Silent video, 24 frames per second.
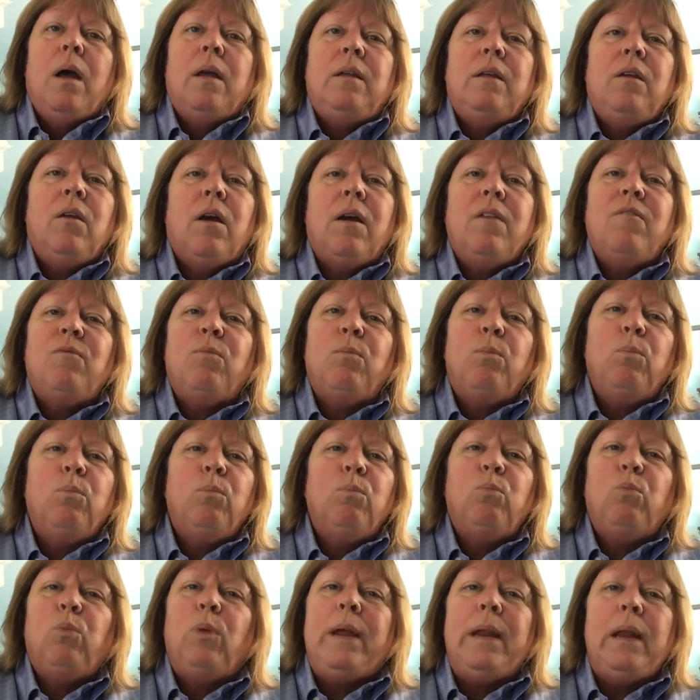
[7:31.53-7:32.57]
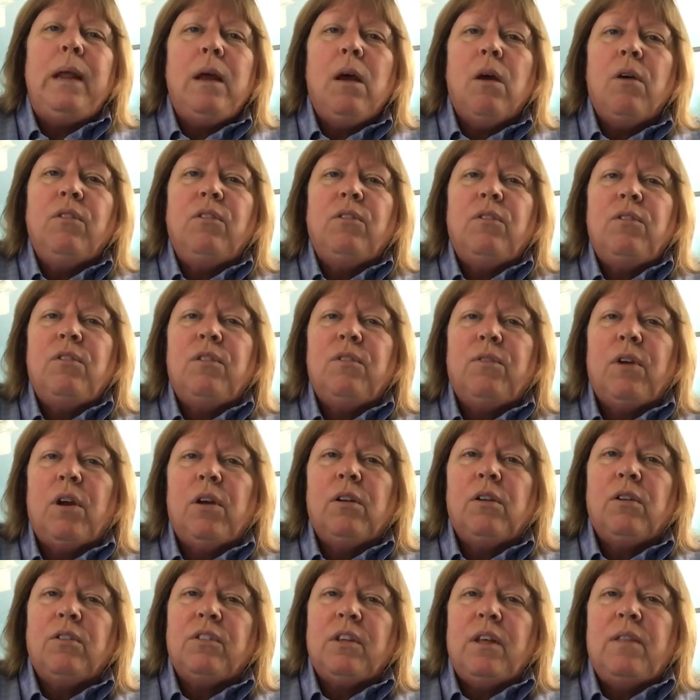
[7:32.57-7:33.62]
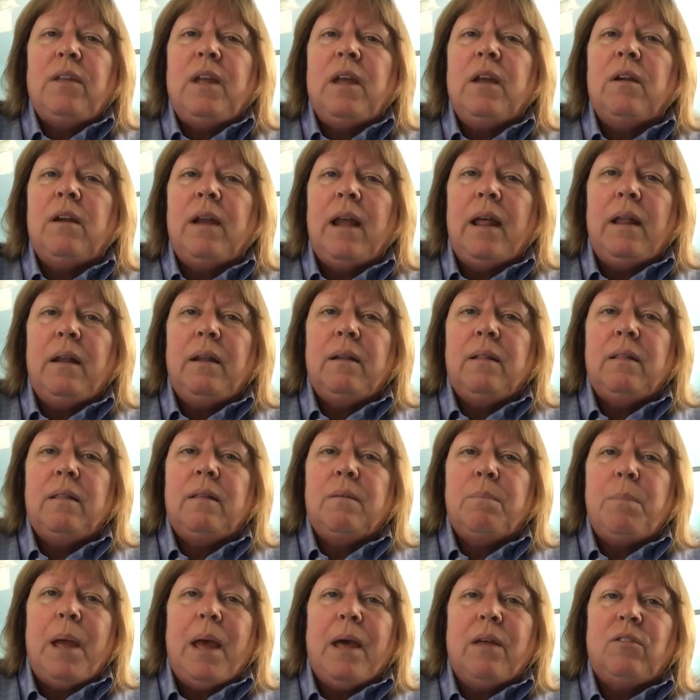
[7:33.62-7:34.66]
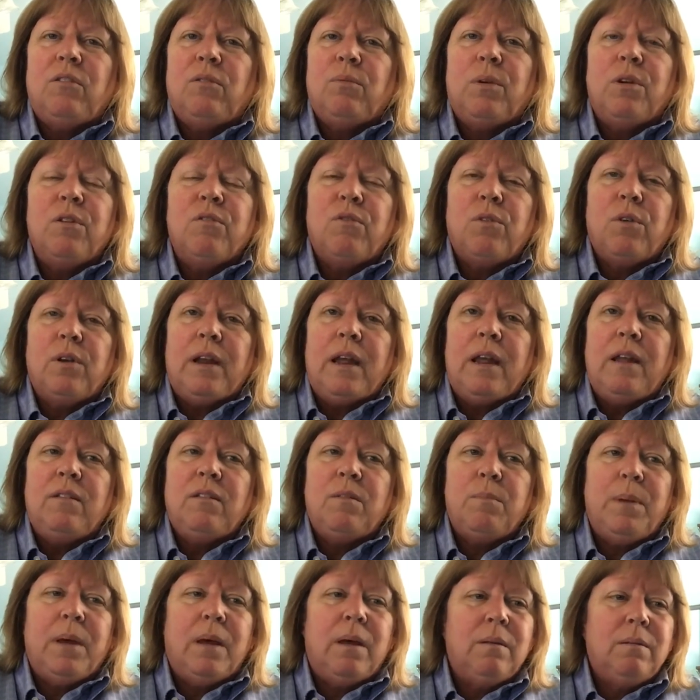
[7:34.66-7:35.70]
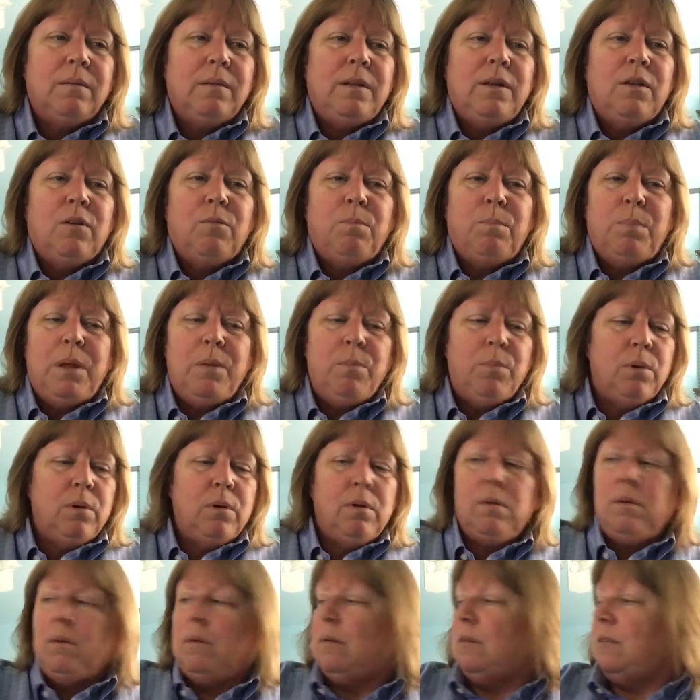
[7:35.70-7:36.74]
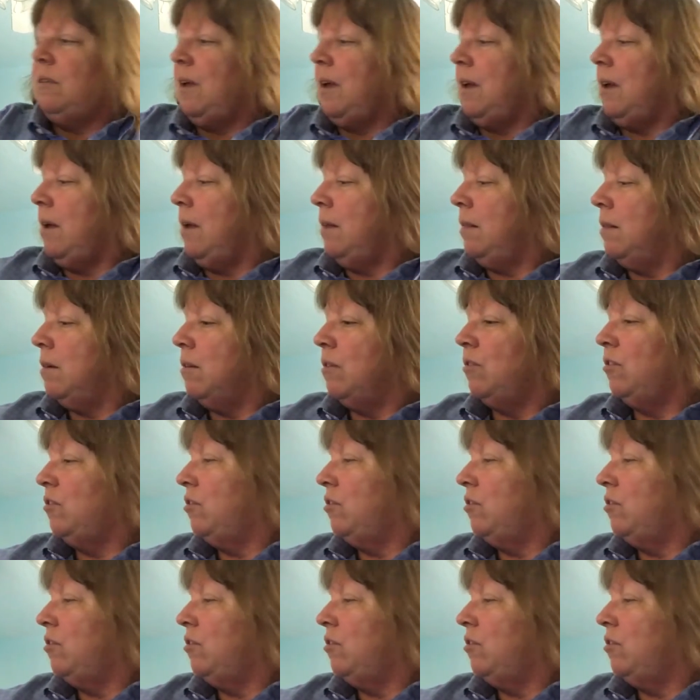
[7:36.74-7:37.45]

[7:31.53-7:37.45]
You know, I've reading all sorts of articles on the internet the past 3 or 4 days about, you know, people taking their